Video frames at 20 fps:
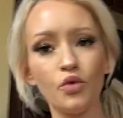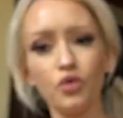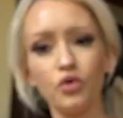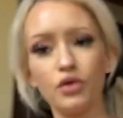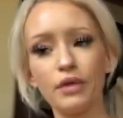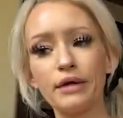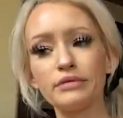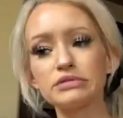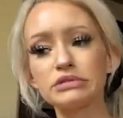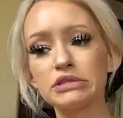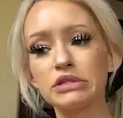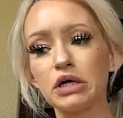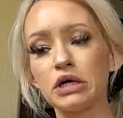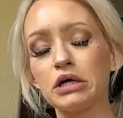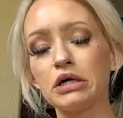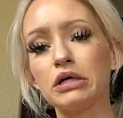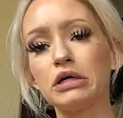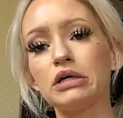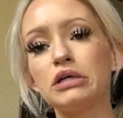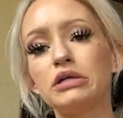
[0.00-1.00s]
Oh, that was
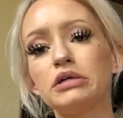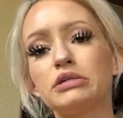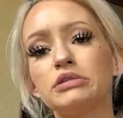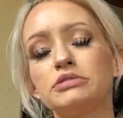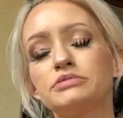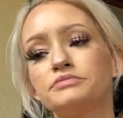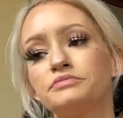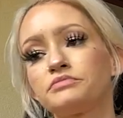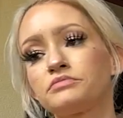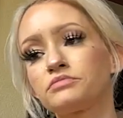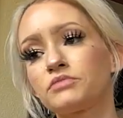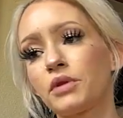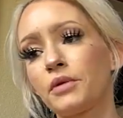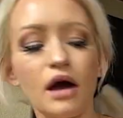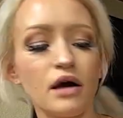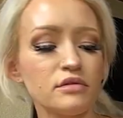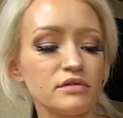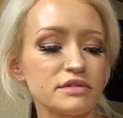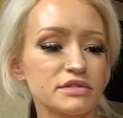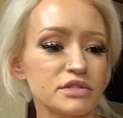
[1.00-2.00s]
good.
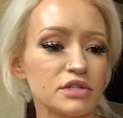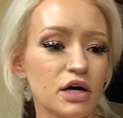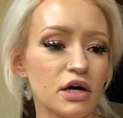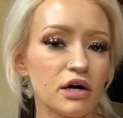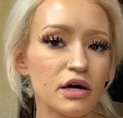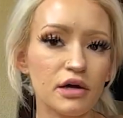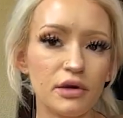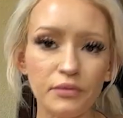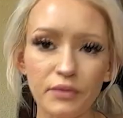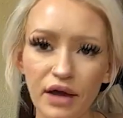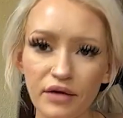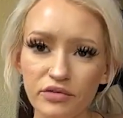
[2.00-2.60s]
That was good.